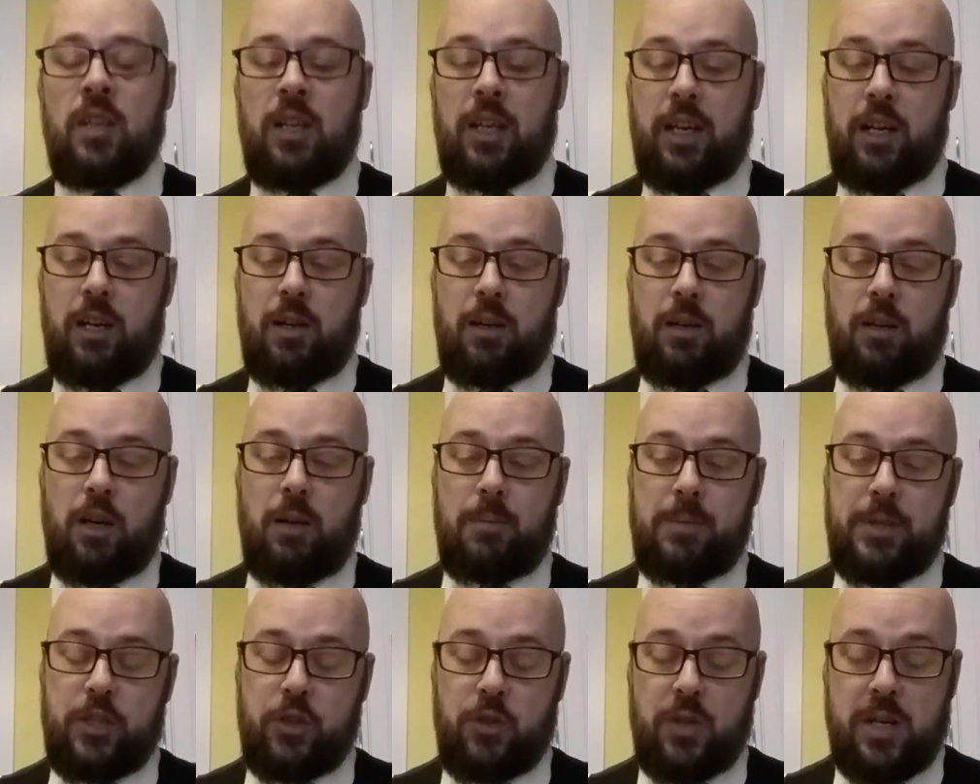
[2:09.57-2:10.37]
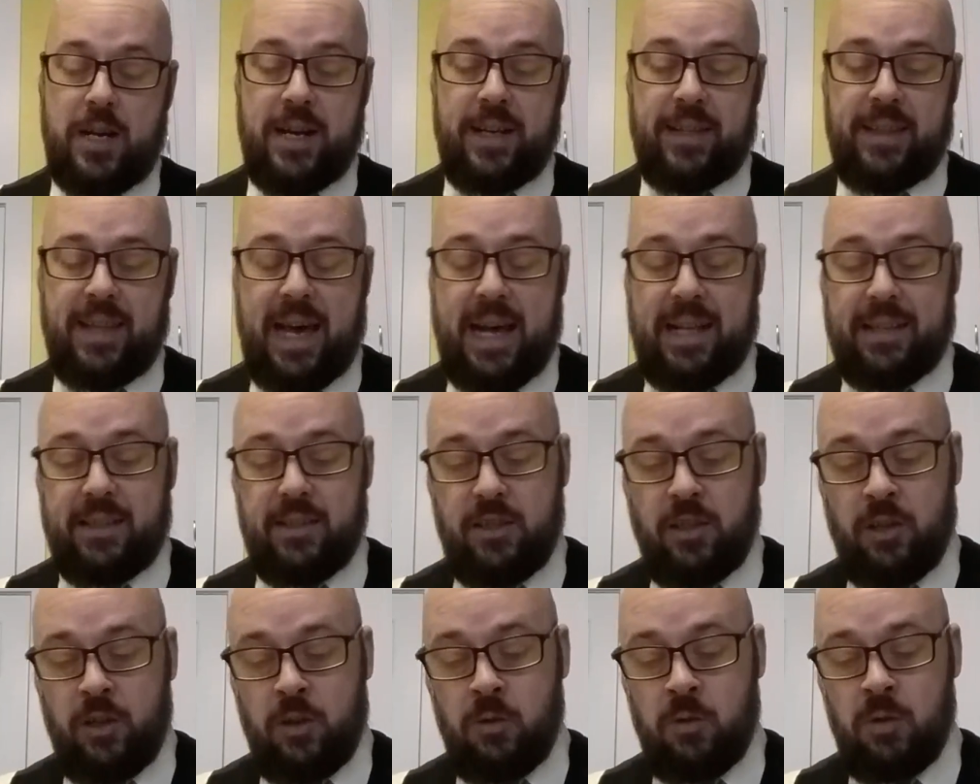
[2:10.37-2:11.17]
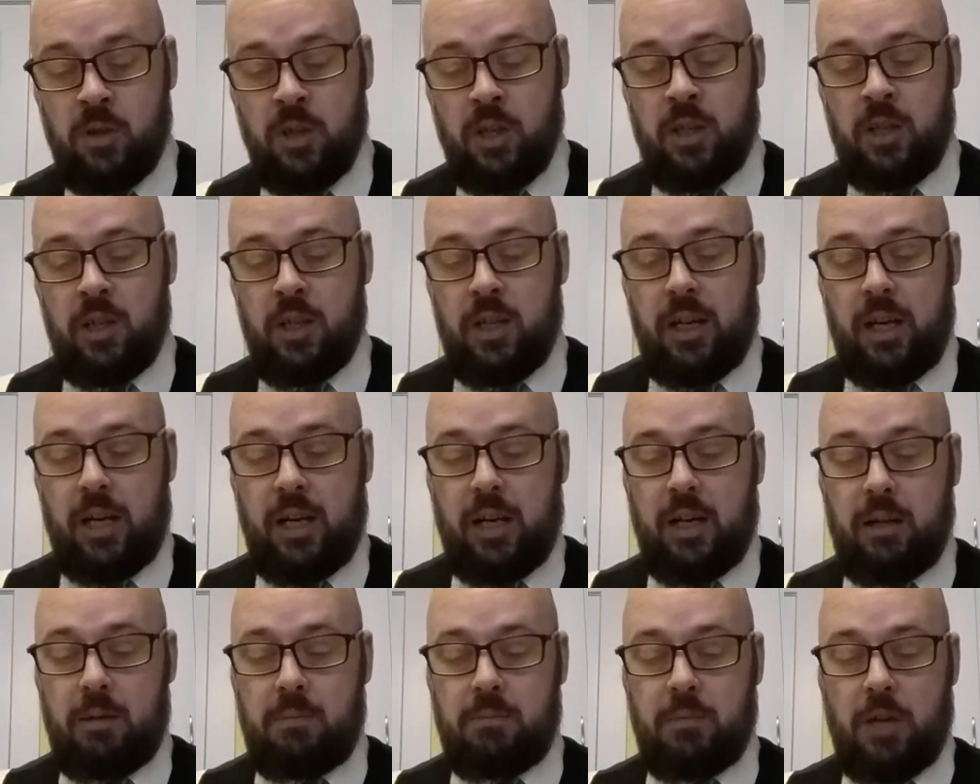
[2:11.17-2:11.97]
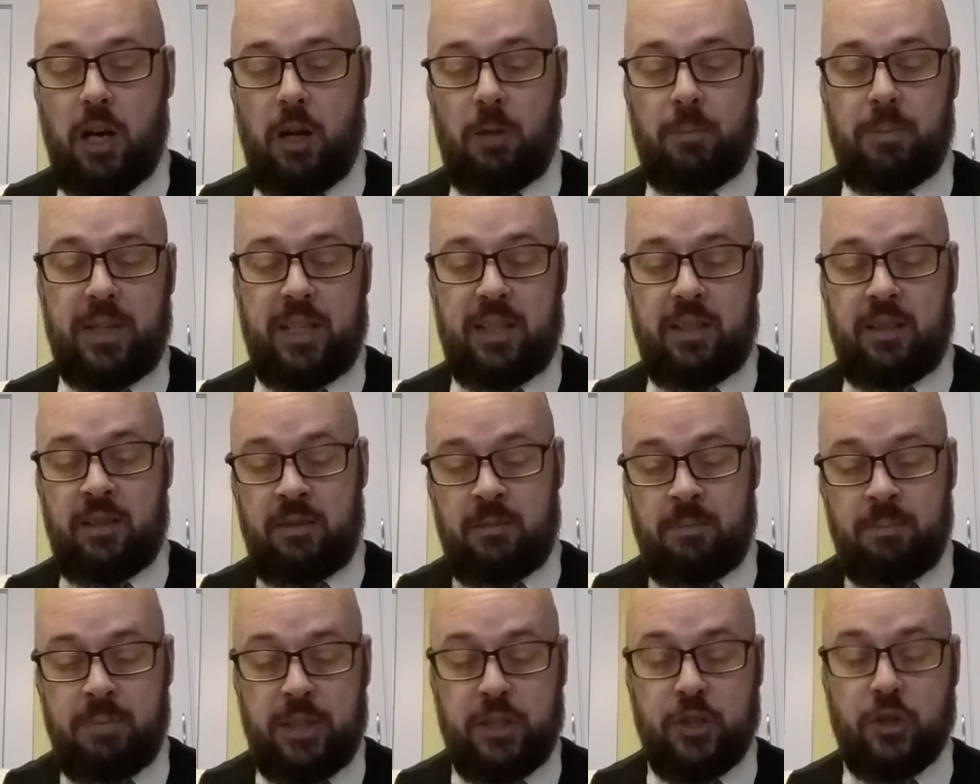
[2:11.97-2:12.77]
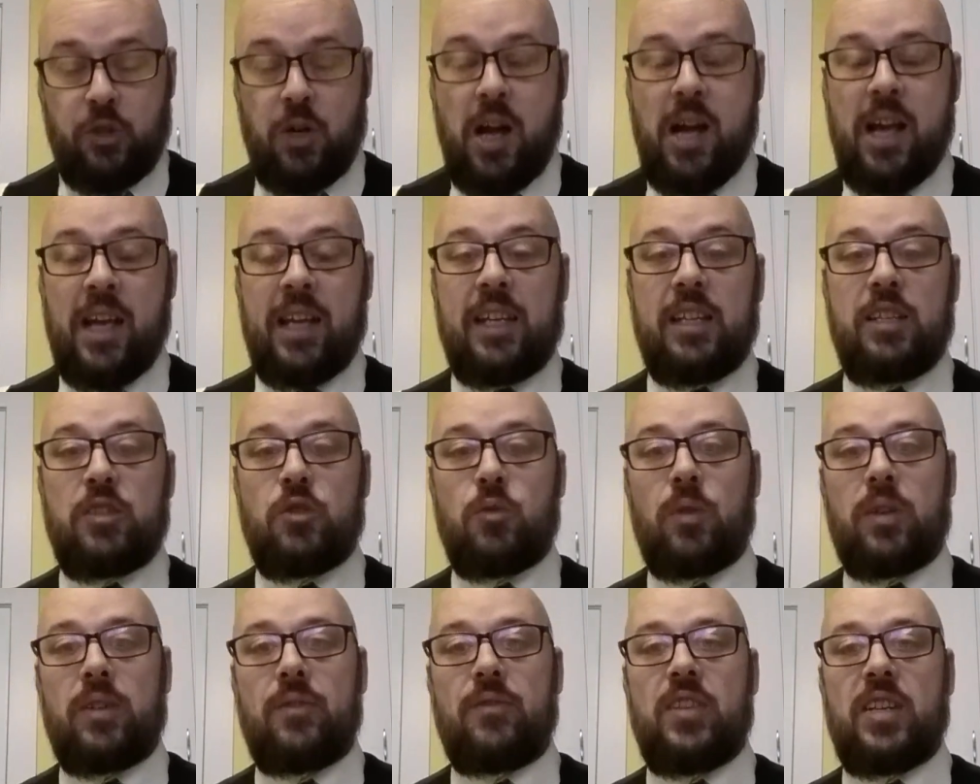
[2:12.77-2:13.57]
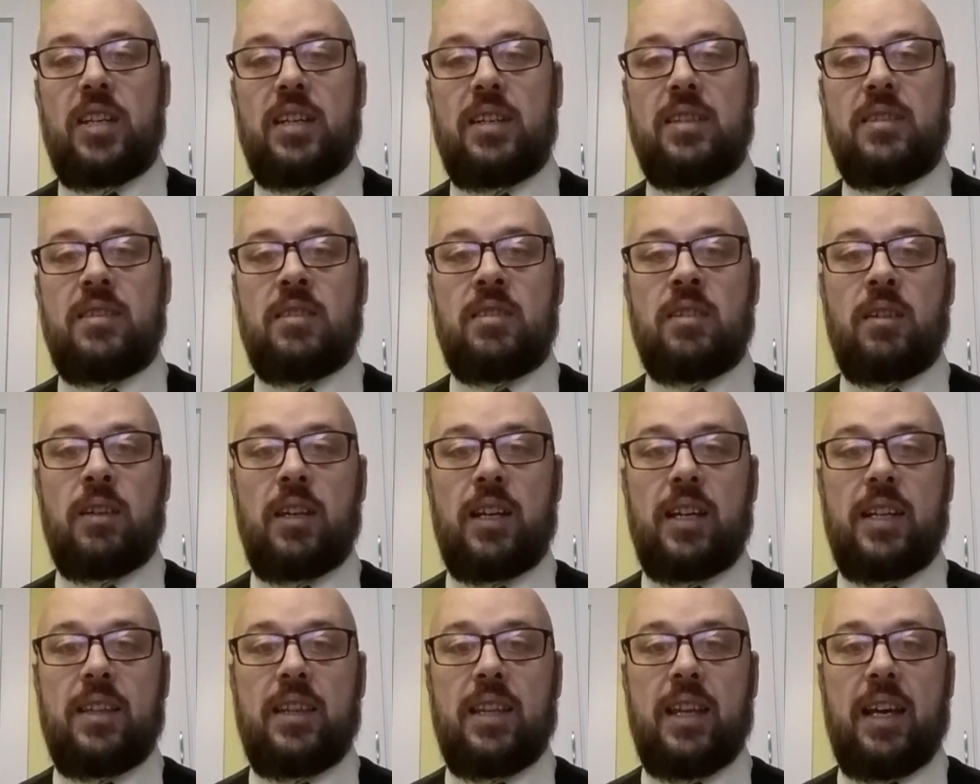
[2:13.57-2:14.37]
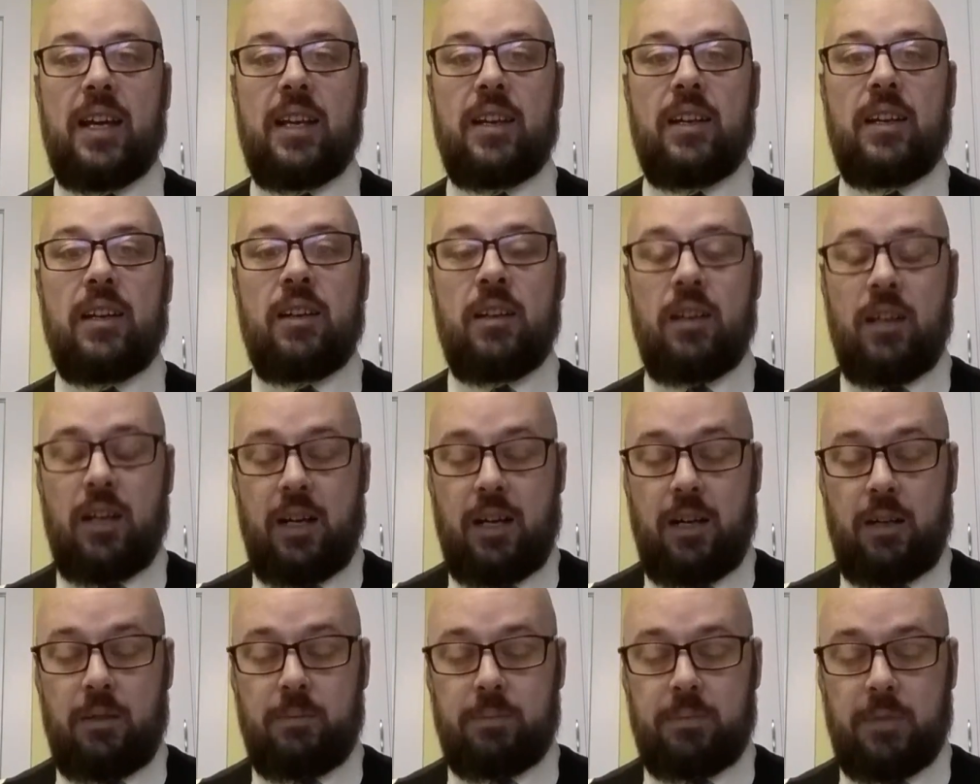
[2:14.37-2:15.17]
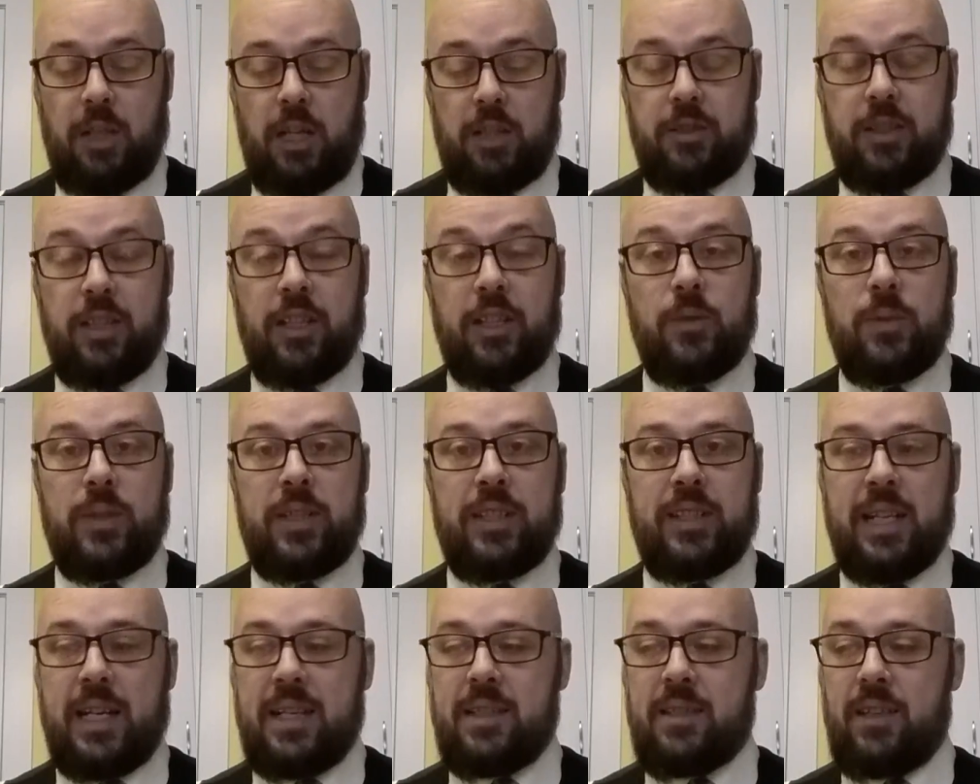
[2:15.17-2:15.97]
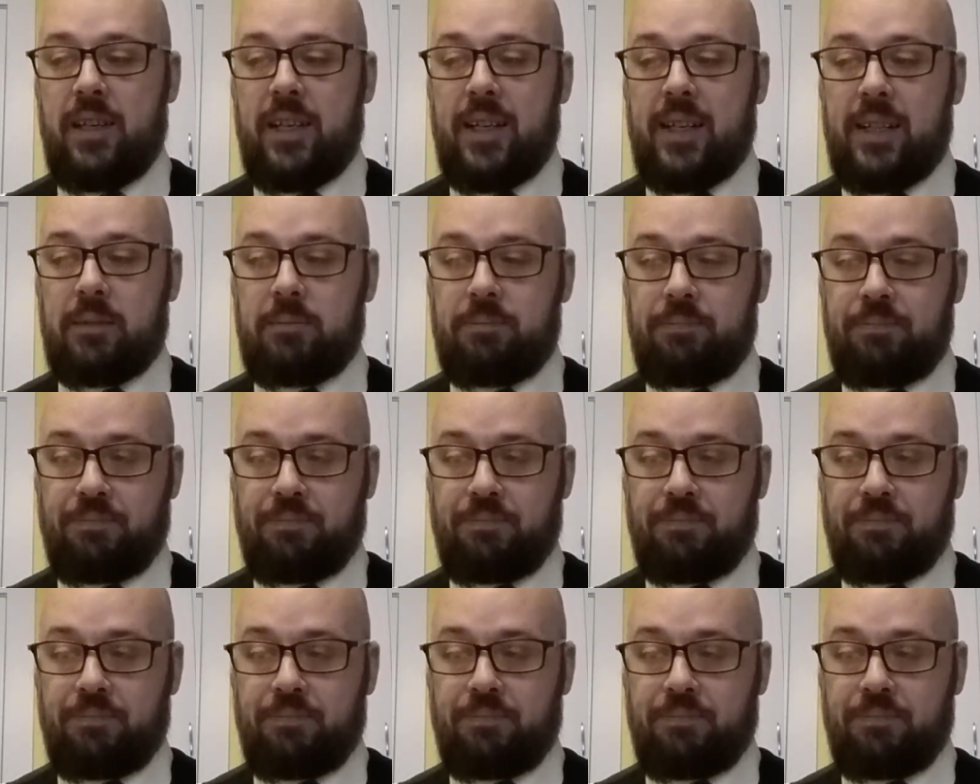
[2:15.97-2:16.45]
And I'll be trying that. So I'll be trying each one of these, and then I'll tell you what it tastes like.